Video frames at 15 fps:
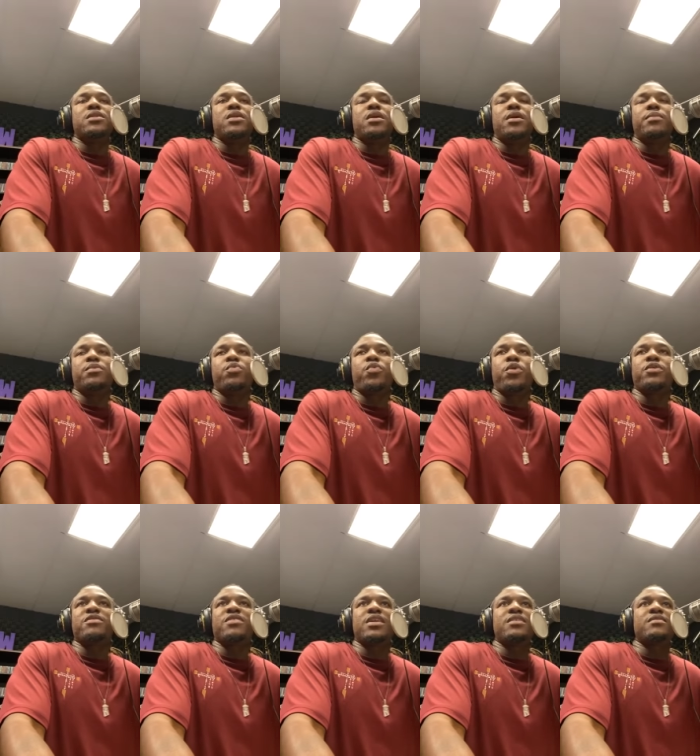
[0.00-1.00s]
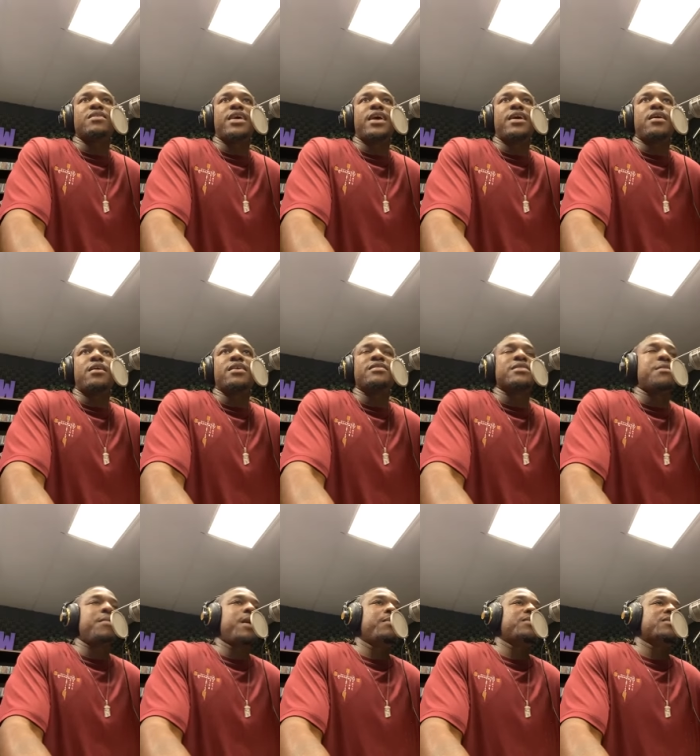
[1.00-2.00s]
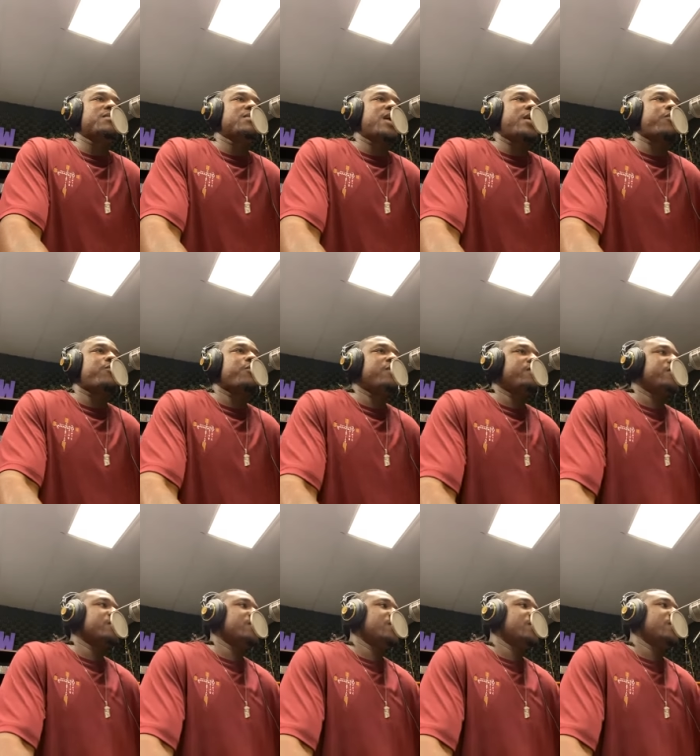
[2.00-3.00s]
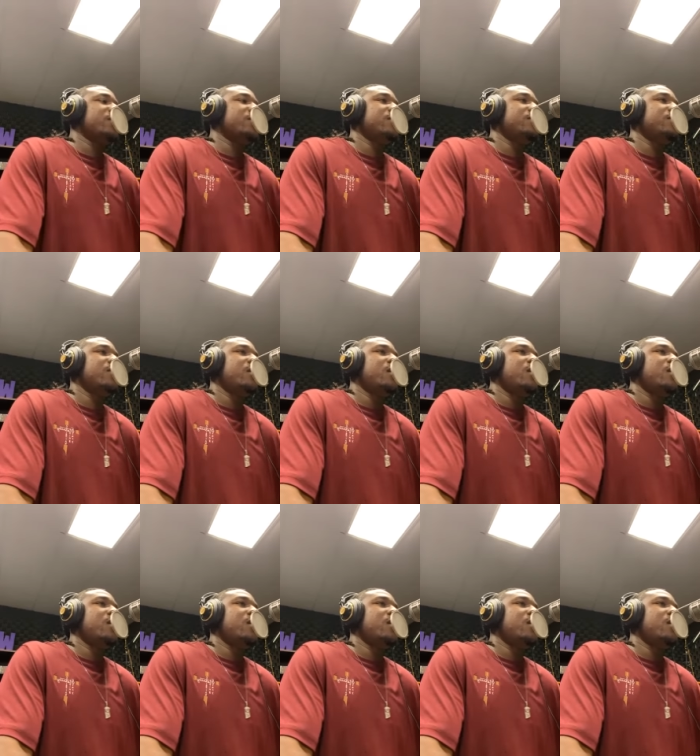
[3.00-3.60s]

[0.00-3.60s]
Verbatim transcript: The, um, the word tells us that uh, His commandments is not grievous, and His